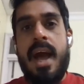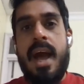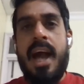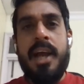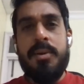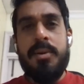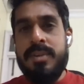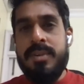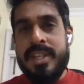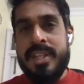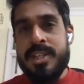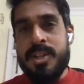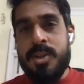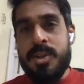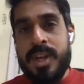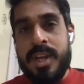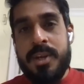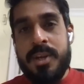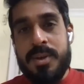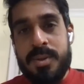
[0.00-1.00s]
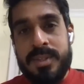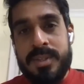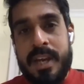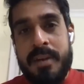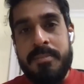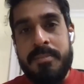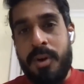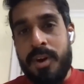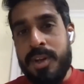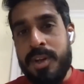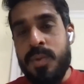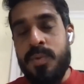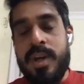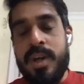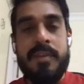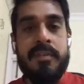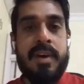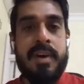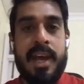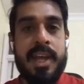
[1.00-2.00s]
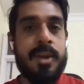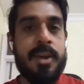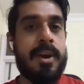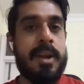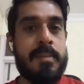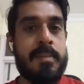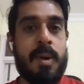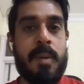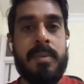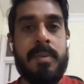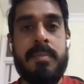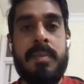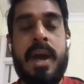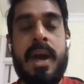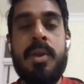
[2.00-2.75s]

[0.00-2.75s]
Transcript: I don't just look into that module wherever I got a problem.